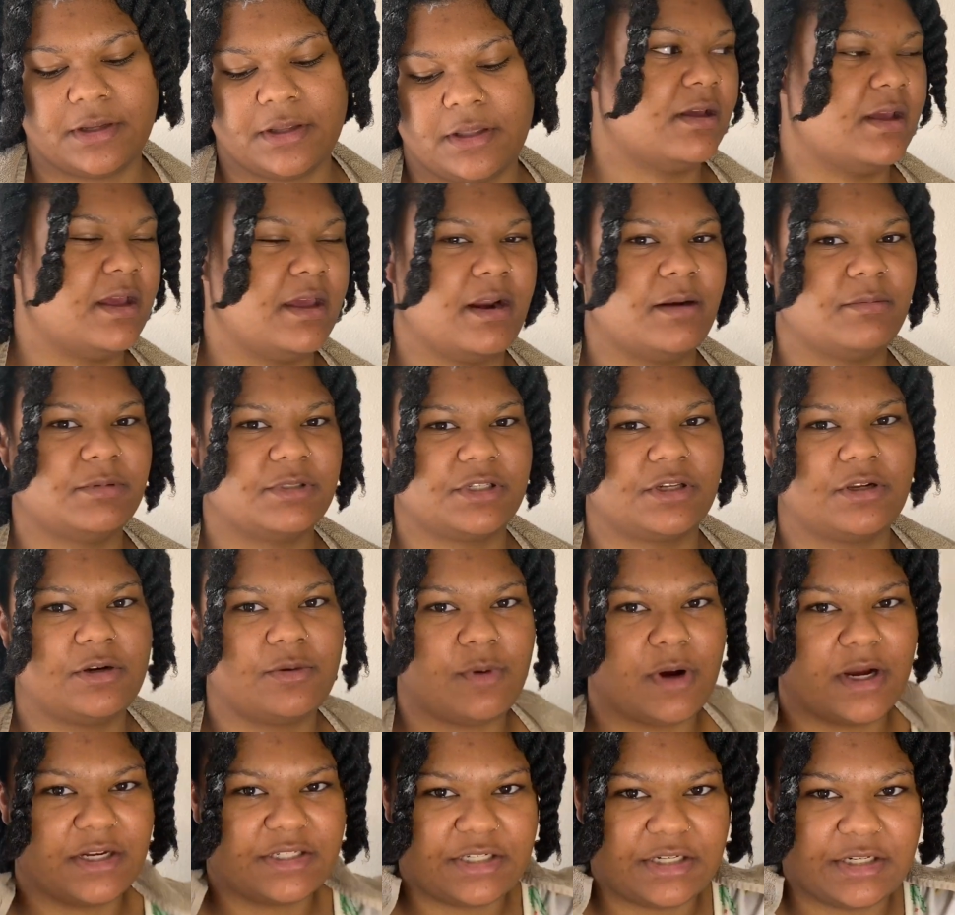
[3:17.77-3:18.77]
And I'm just gonna
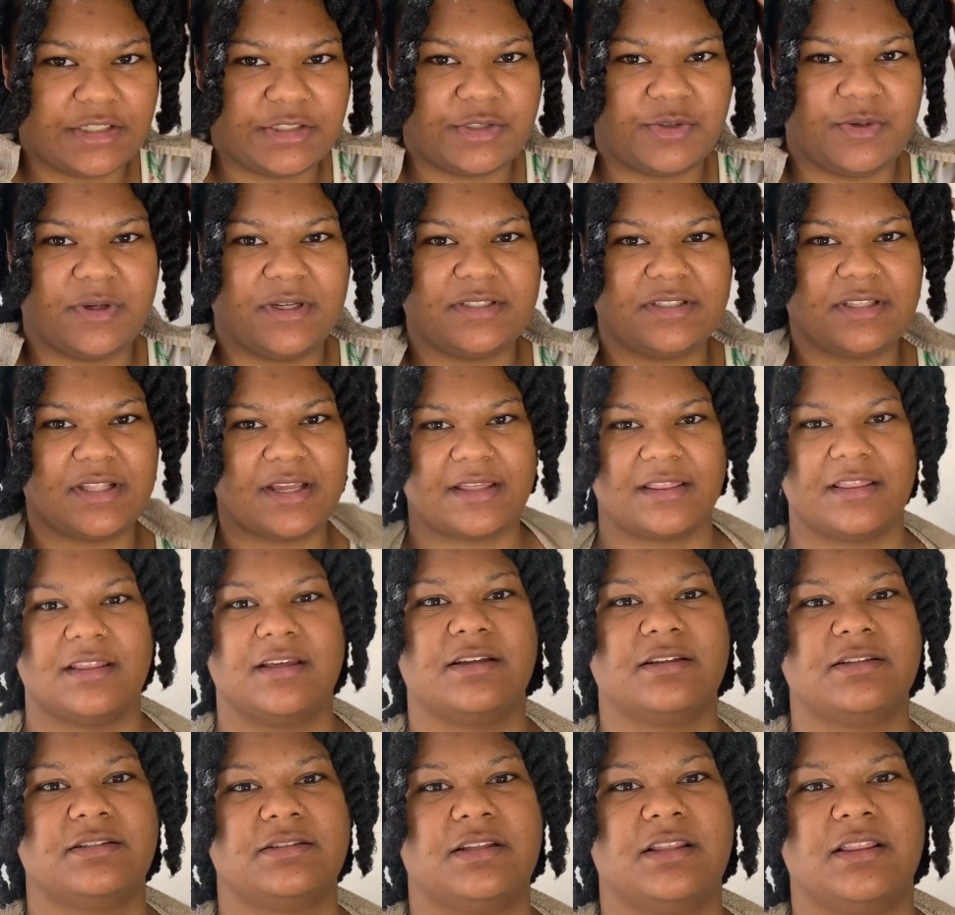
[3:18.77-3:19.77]
wash it in twists like
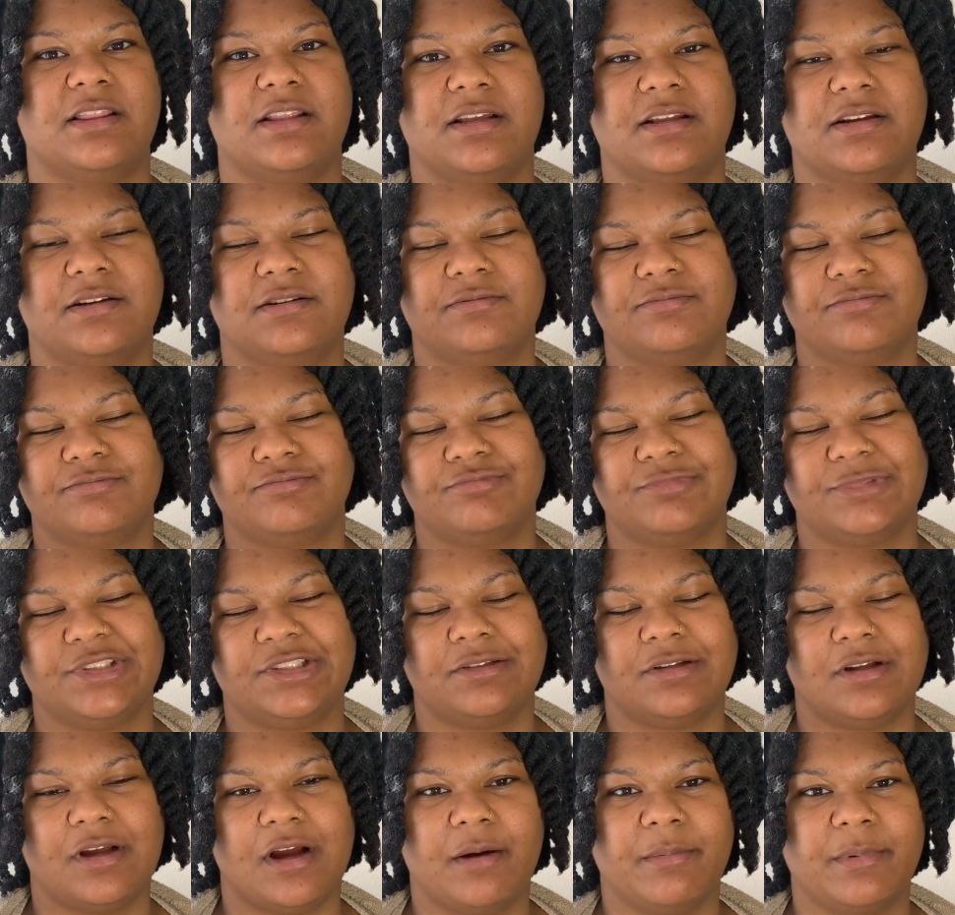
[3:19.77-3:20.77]
this, and then
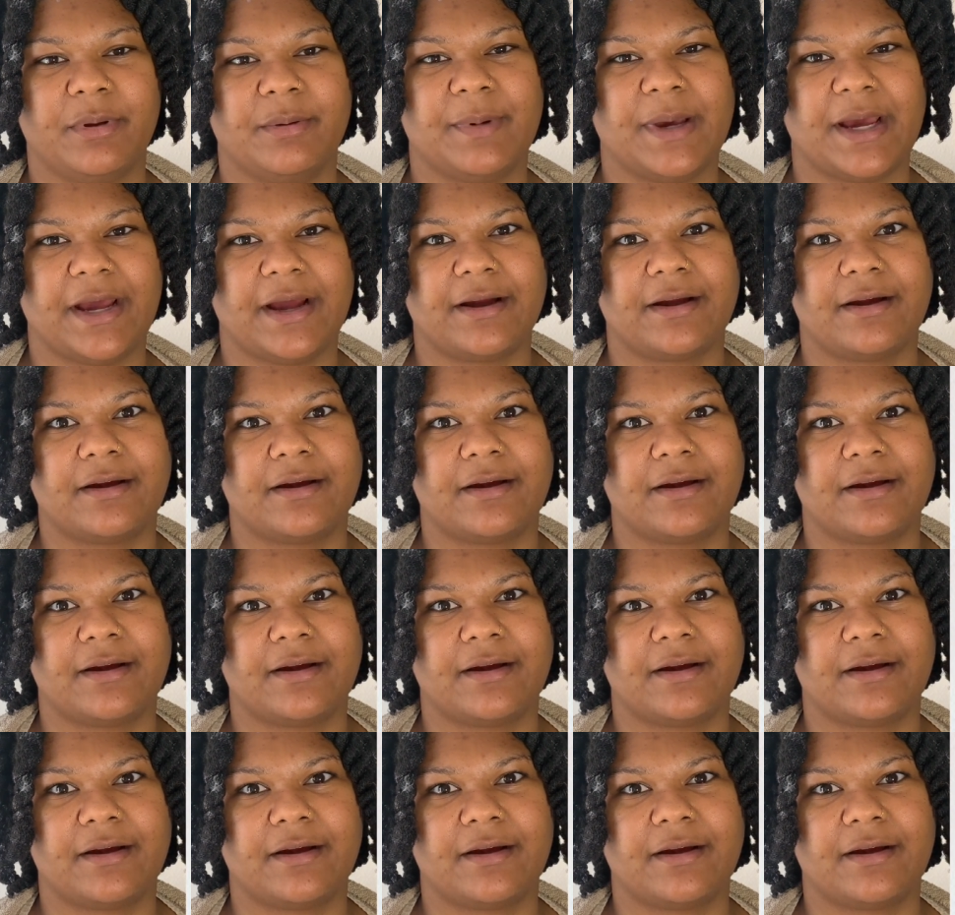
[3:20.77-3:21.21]
I'll be back.